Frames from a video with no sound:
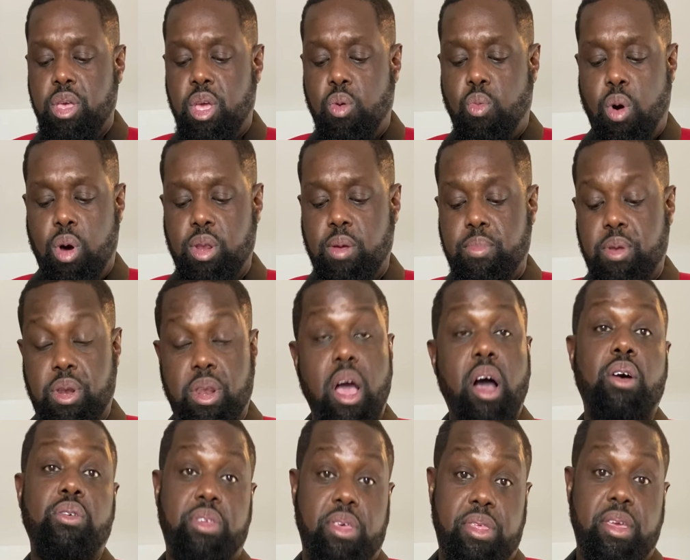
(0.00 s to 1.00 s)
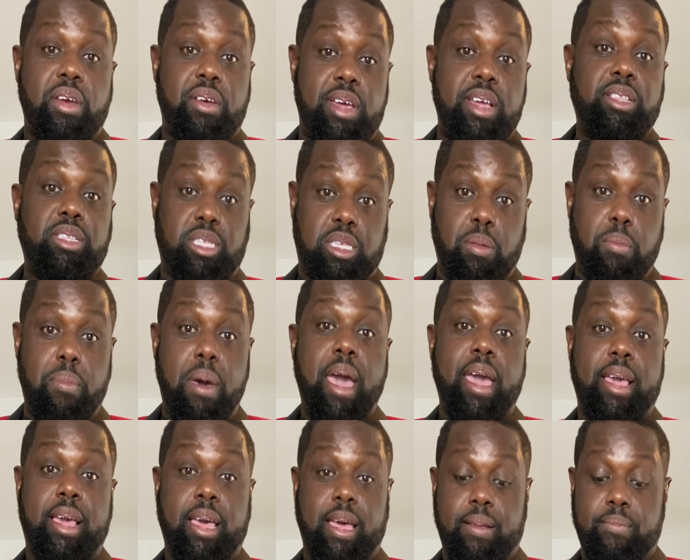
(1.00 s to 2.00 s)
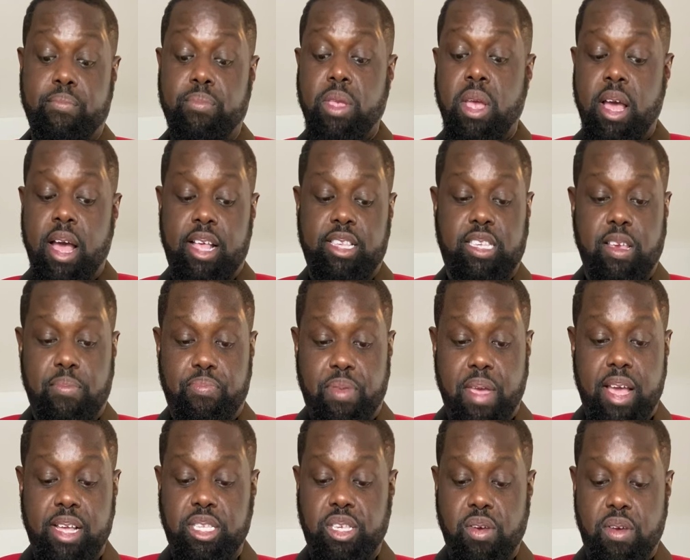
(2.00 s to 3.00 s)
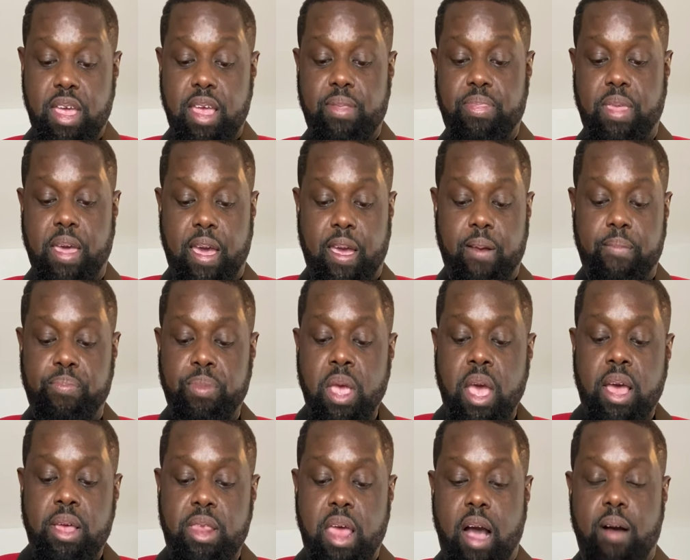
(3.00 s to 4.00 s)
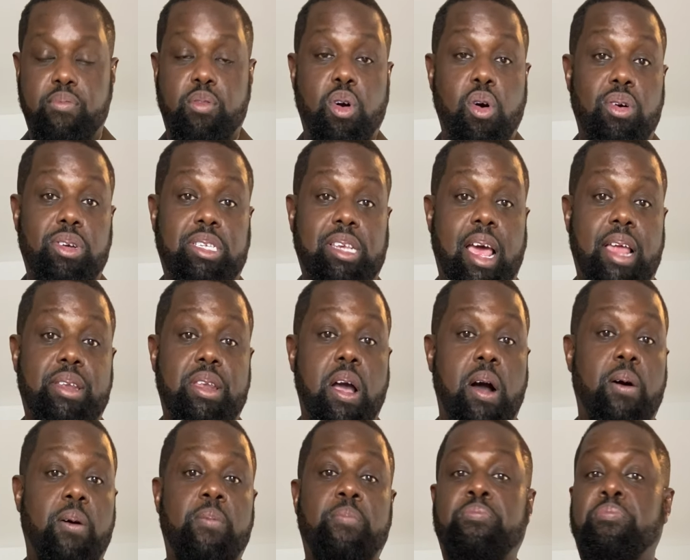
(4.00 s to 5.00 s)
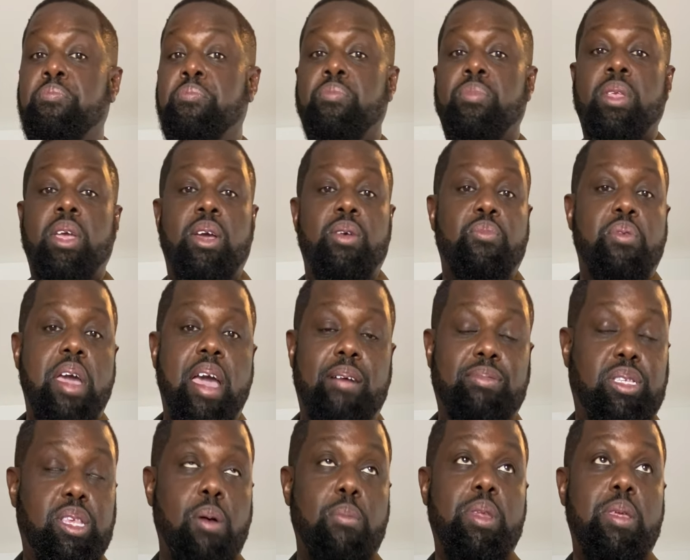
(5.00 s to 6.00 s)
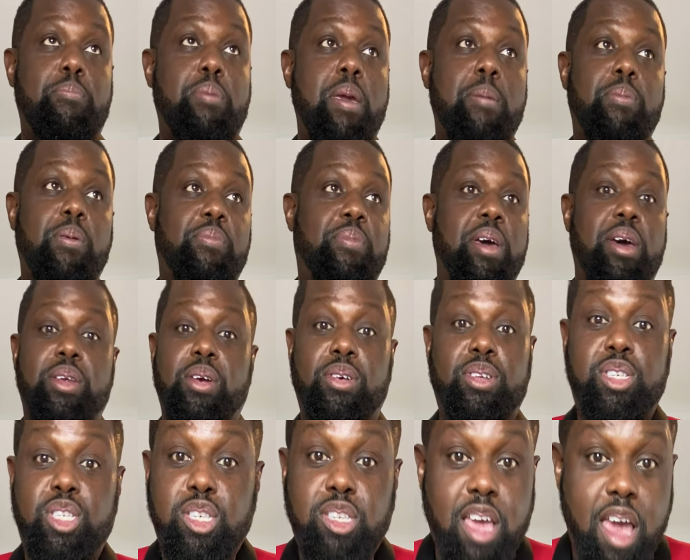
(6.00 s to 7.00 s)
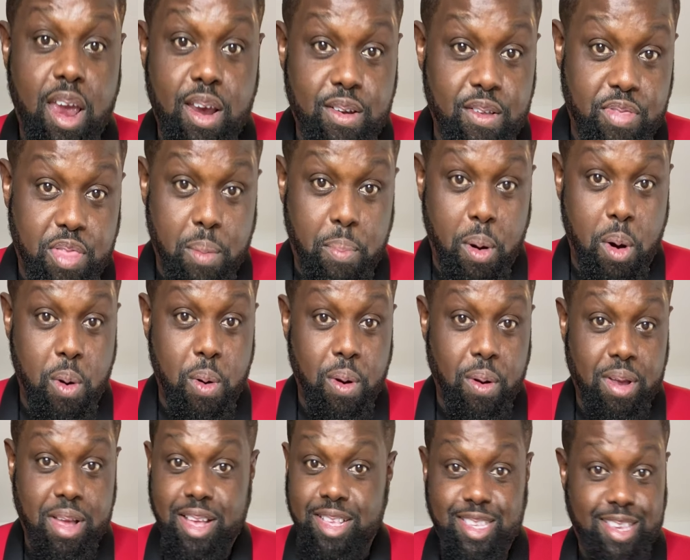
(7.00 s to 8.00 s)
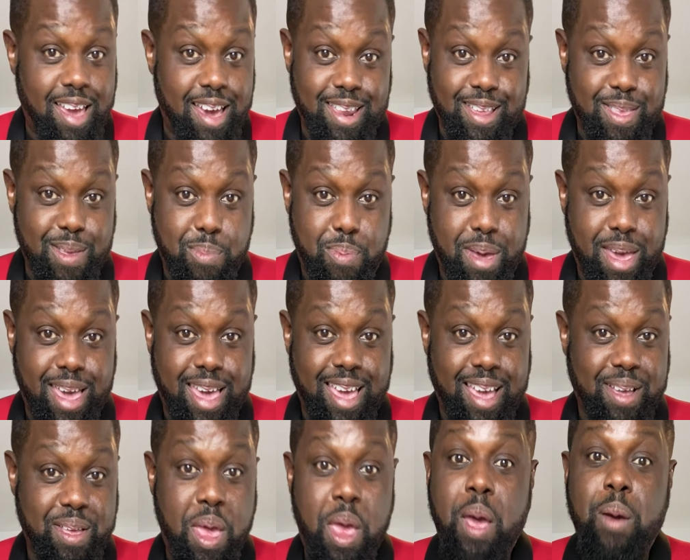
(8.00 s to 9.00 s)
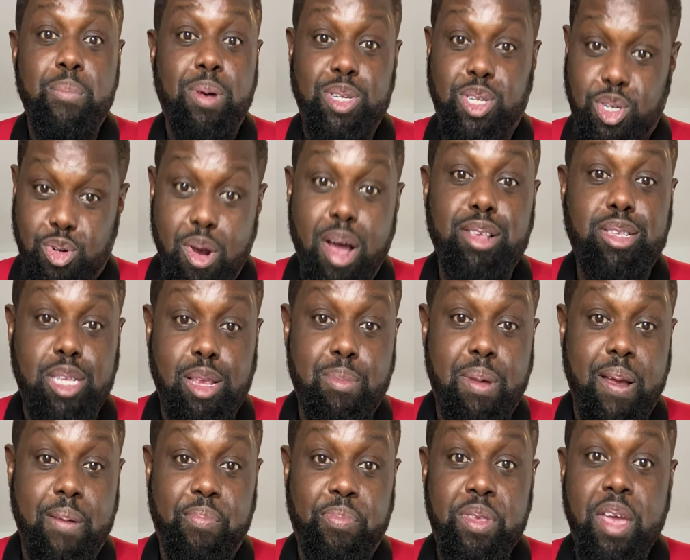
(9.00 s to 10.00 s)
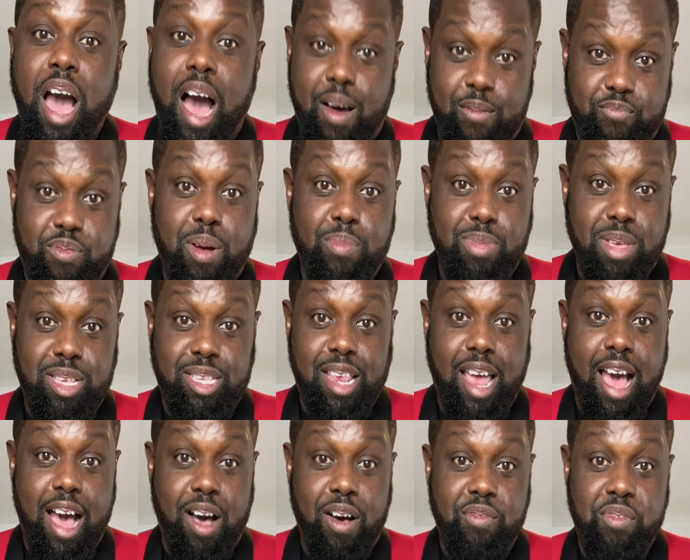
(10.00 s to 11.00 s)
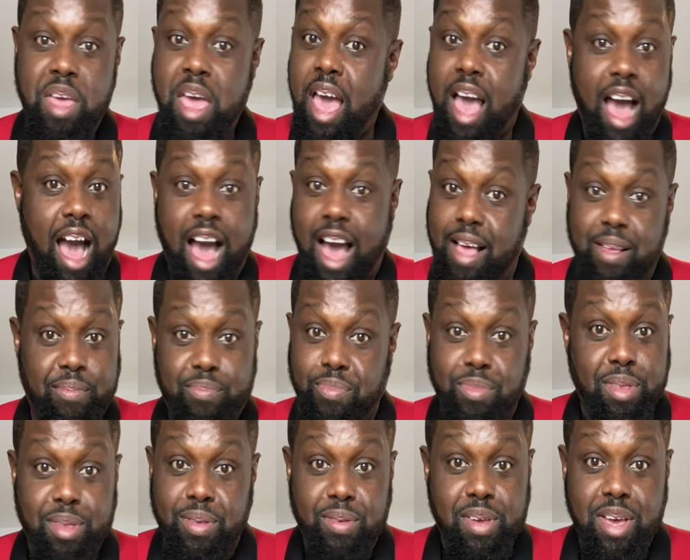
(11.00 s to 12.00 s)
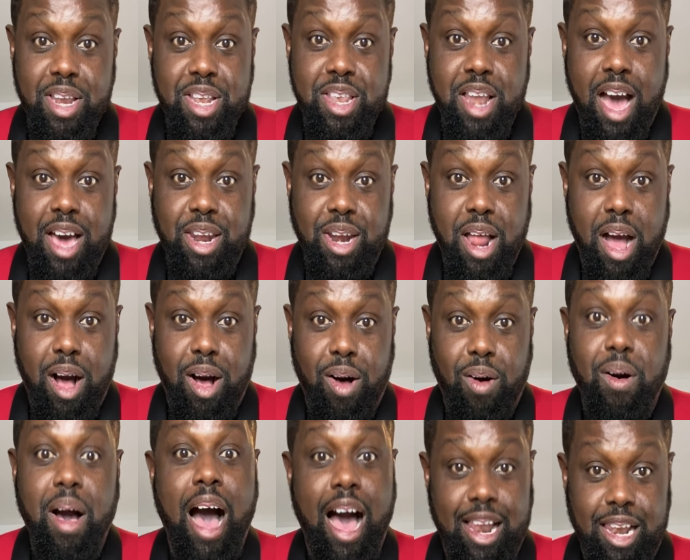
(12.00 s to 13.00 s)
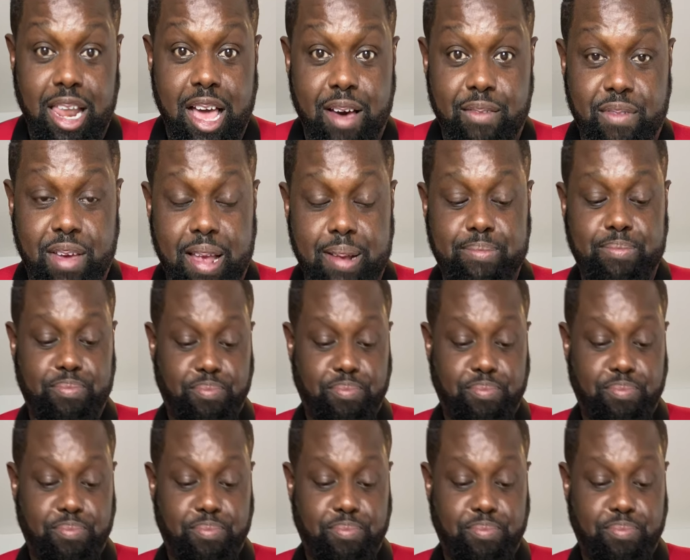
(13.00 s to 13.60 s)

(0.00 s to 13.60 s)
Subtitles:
You want them to know that they're eating some bacon. And some things are in there. Now, of course, I know we have so many people that are scared of the pork, scared of the pig. But trust me, I'm from the South. Not at all. I love it.